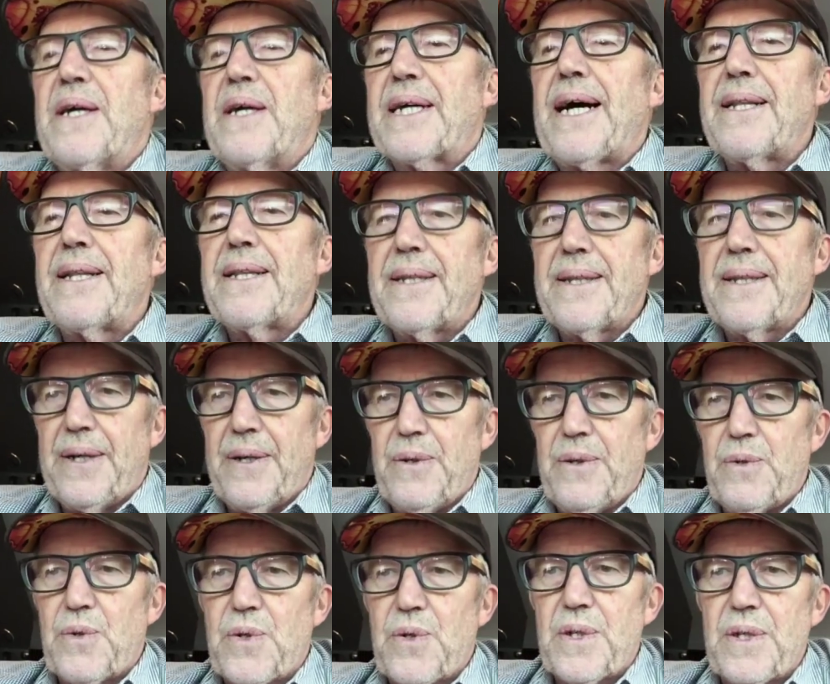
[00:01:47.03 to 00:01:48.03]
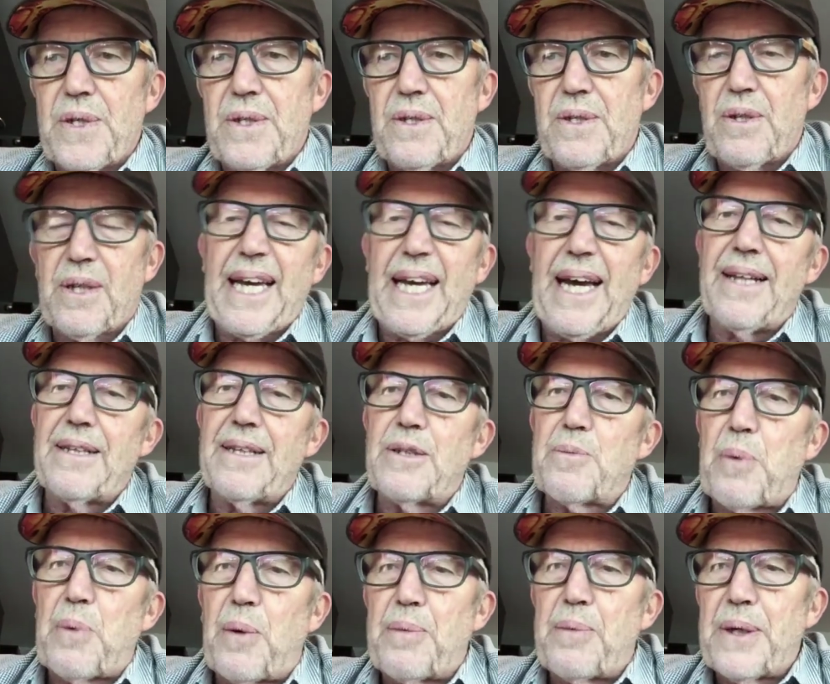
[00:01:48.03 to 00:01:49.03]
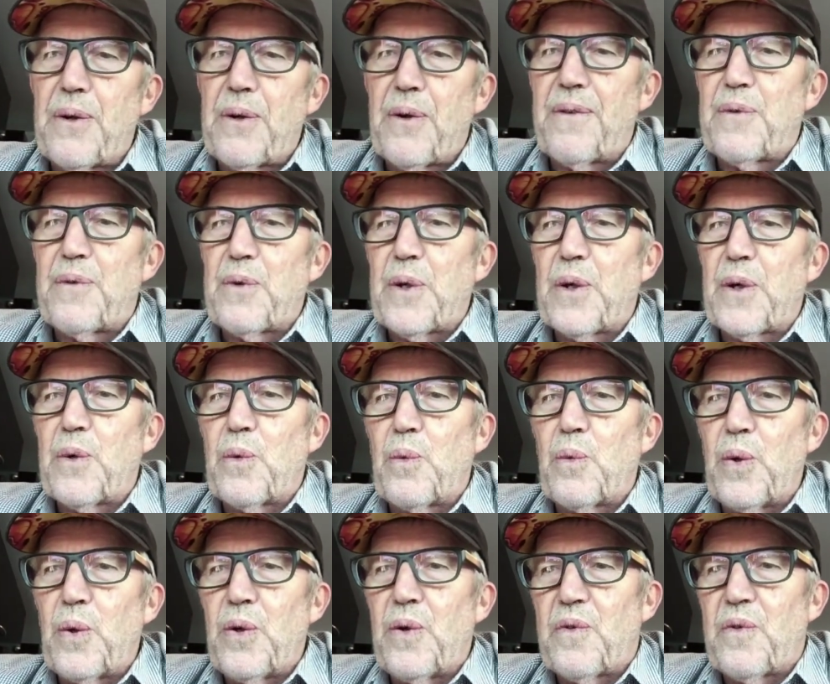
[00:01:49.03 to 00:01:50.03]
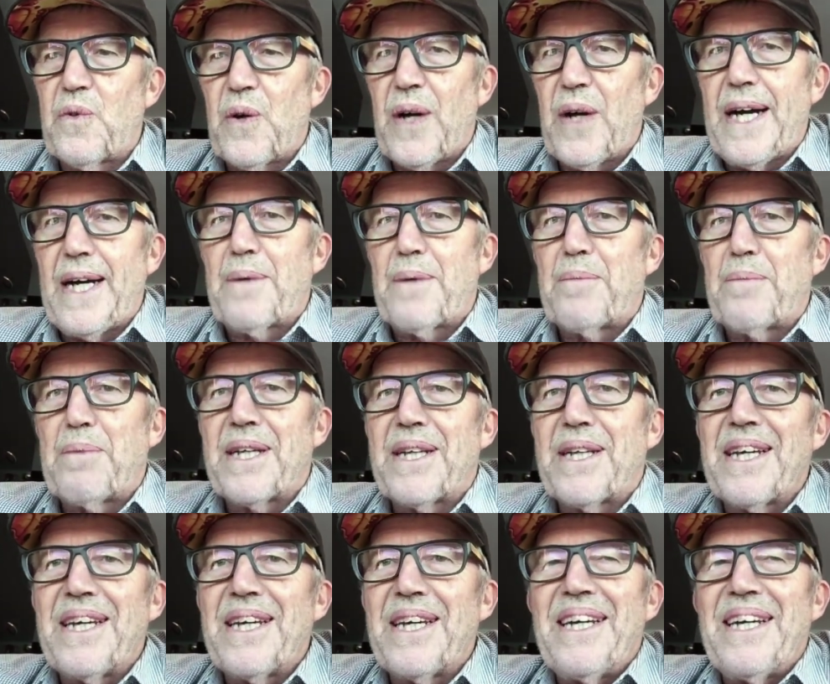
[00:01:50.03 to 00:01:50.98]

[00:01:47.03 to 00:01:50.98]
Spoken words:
cull those, and cull is probably not a very good word for art, but